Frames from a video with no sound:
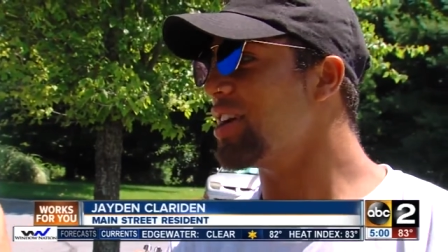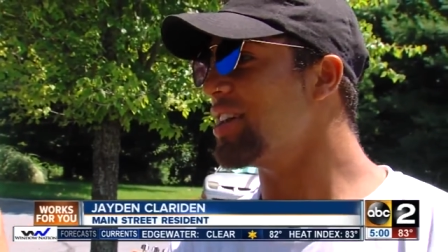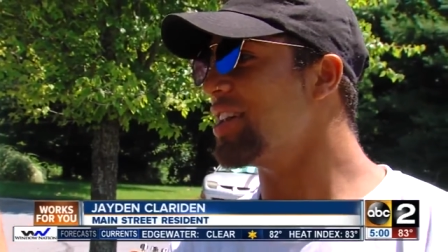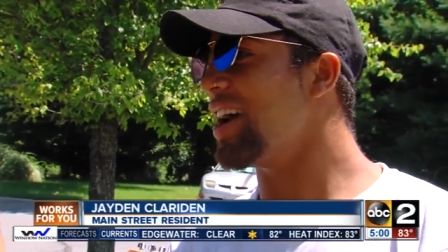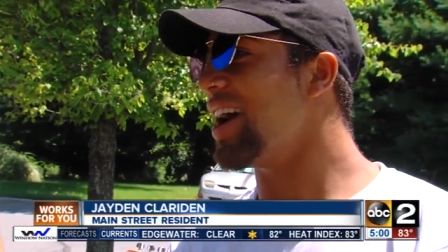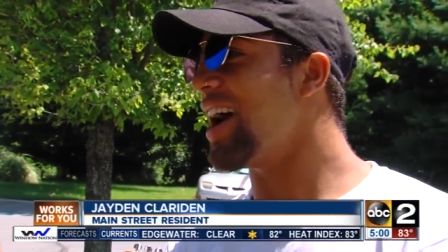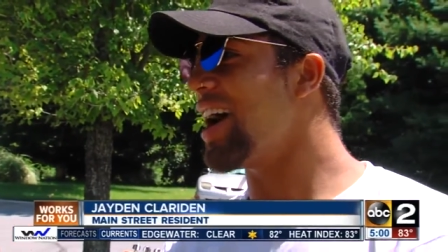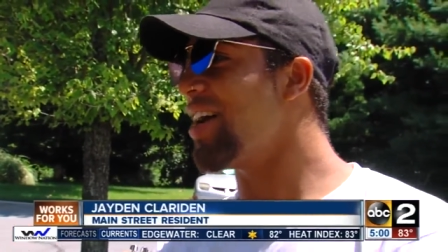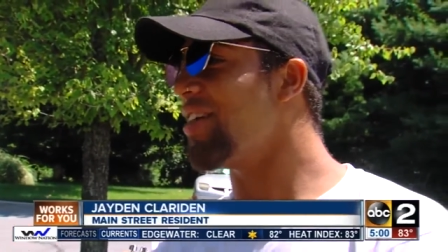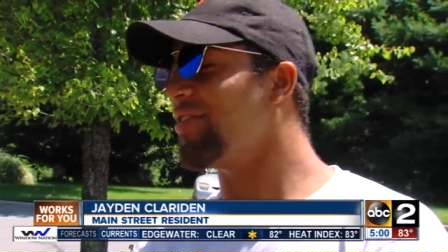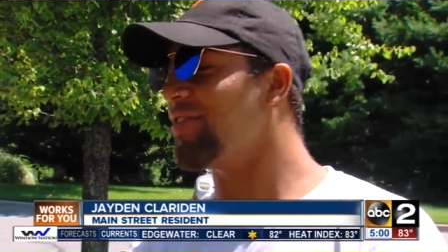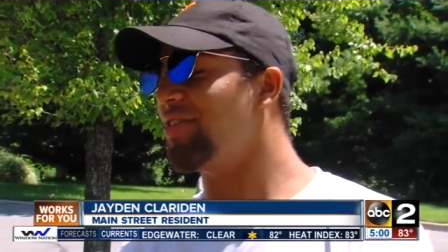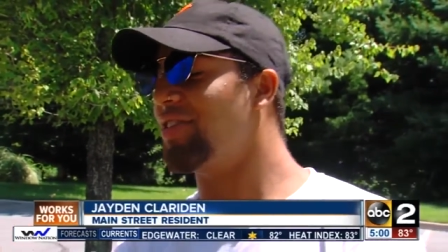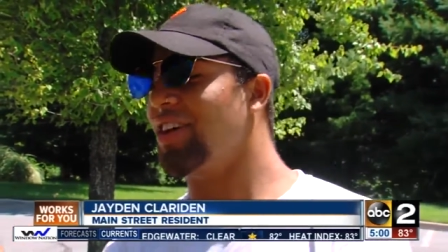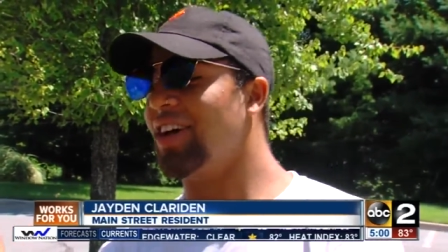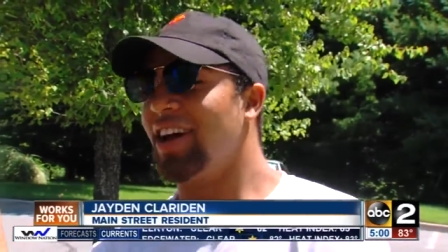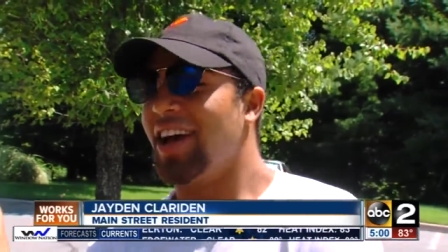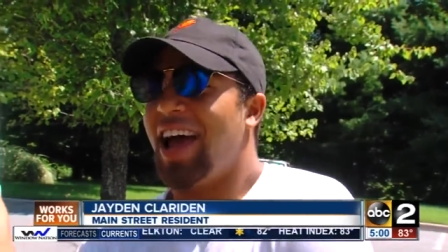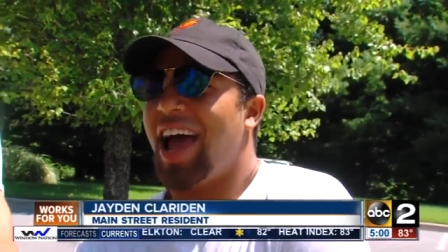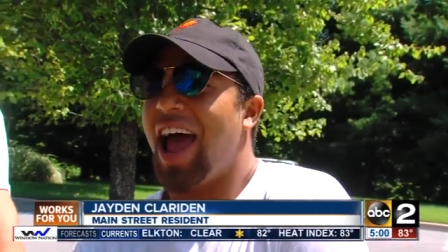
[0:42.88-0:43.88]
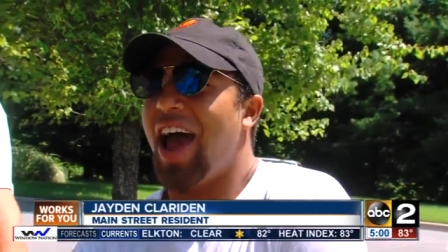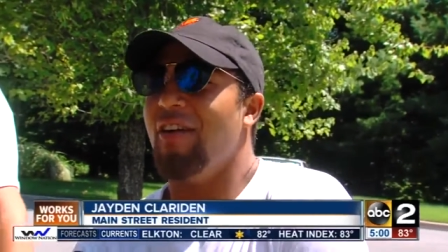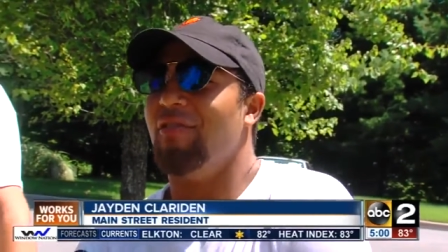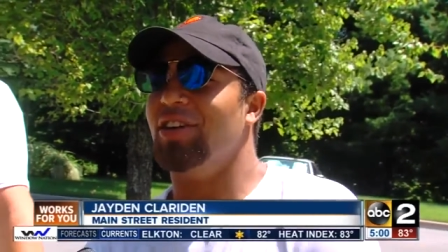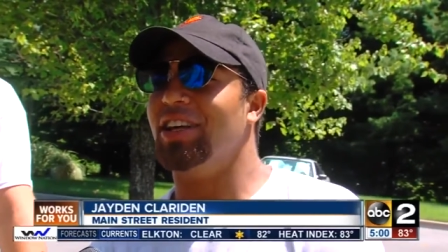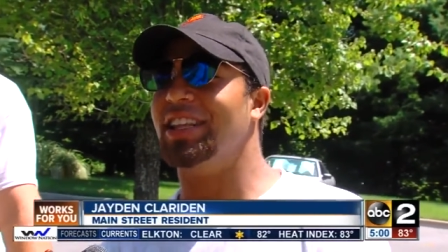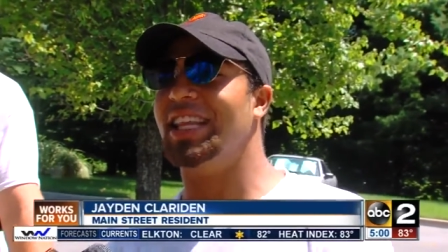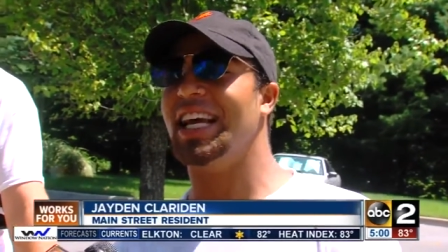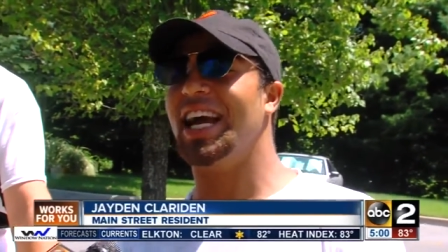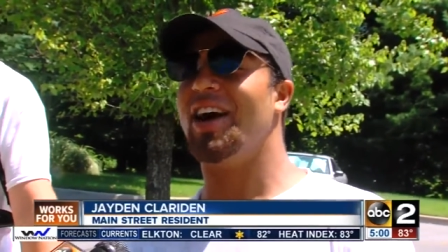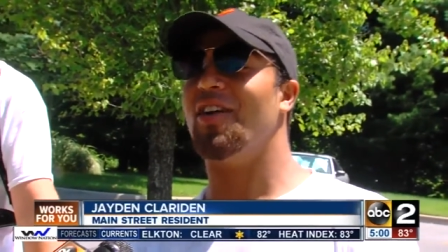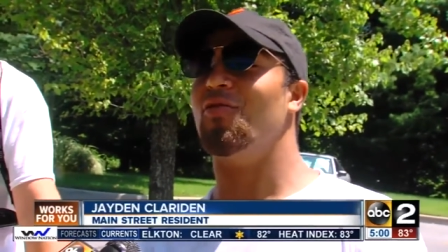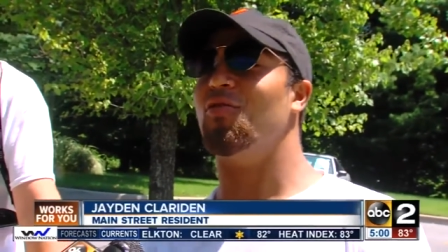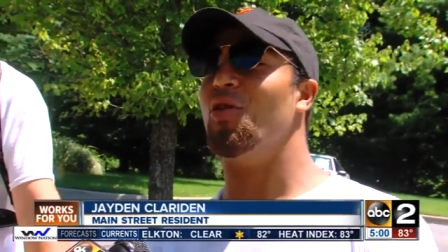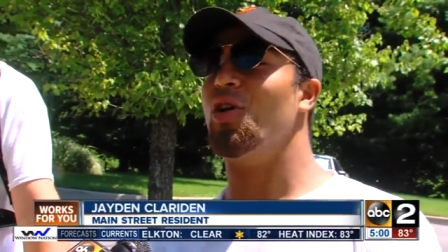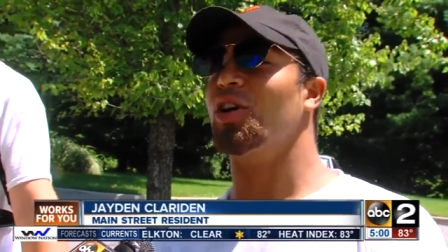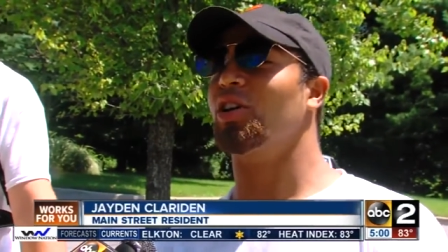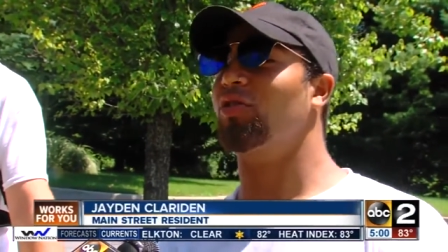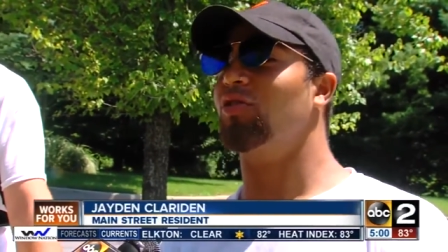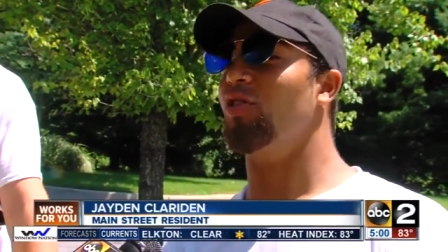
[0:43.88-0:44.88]
good to have everything
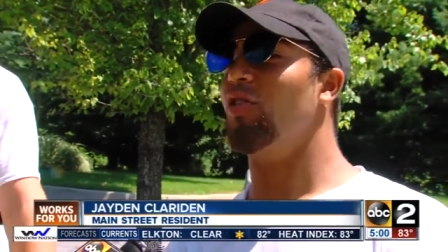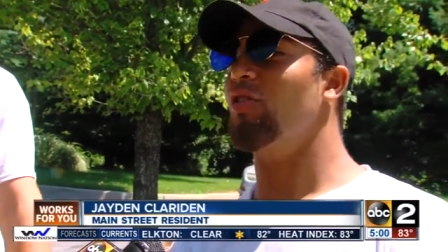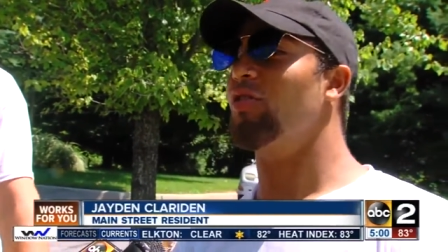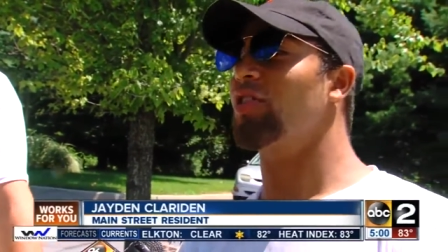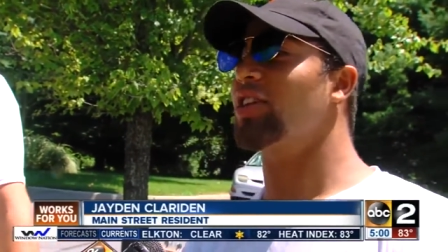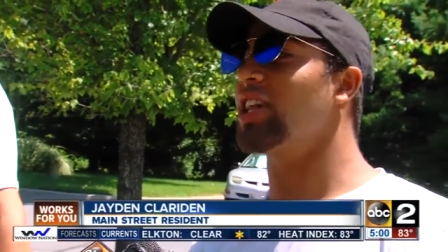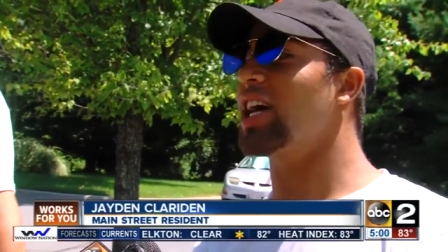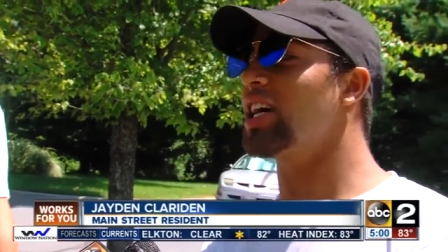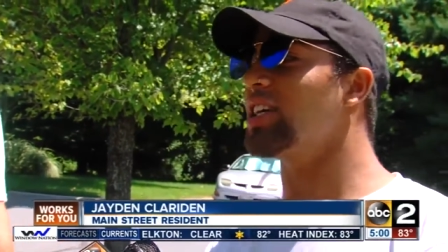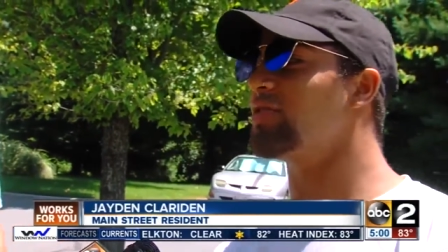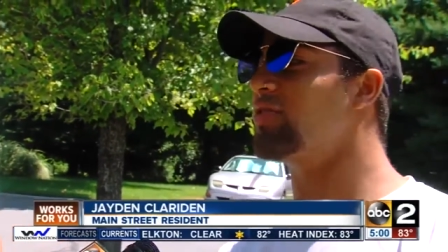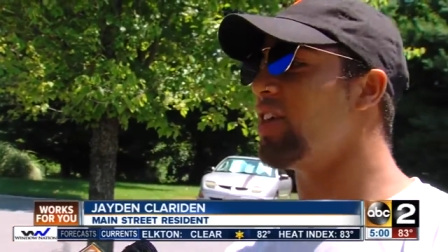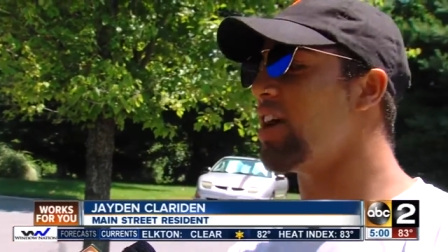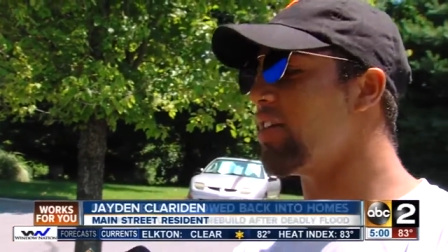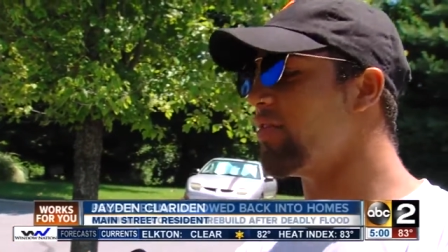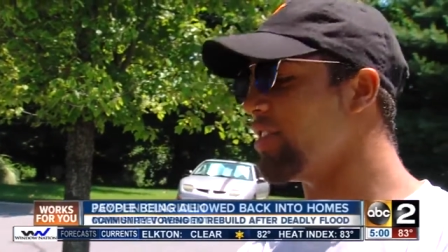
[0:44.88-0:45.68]
I've worked for for the last